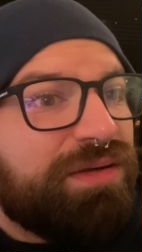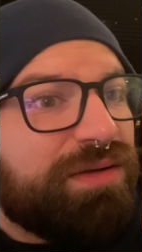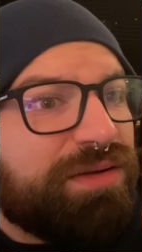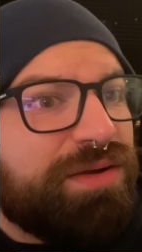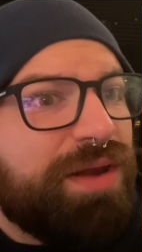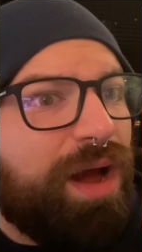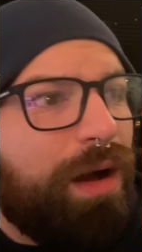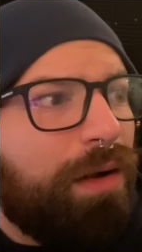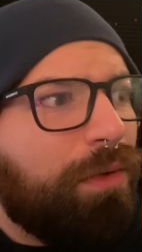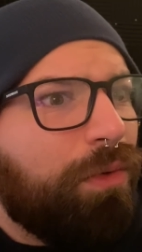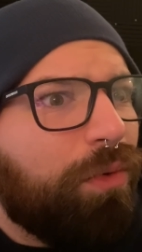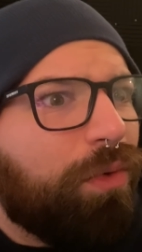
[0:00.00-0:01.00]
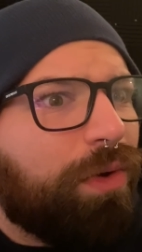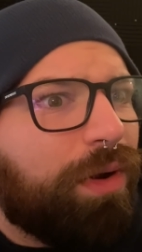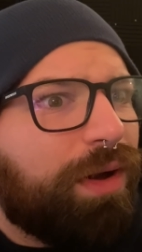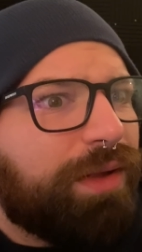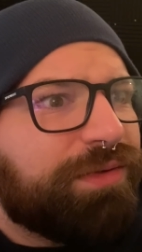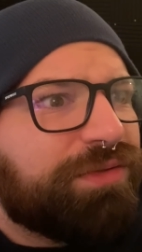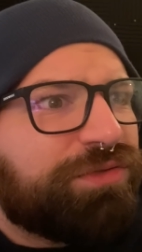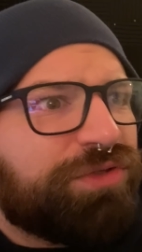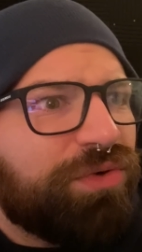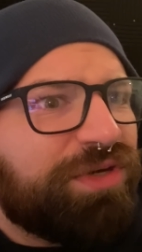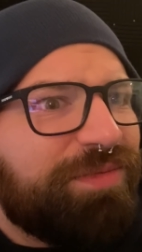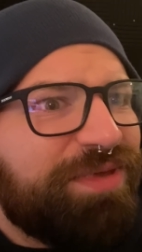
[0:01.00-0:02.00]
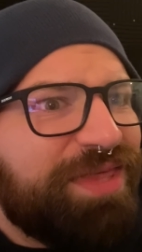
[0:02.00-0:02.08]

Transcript: No! Don't give me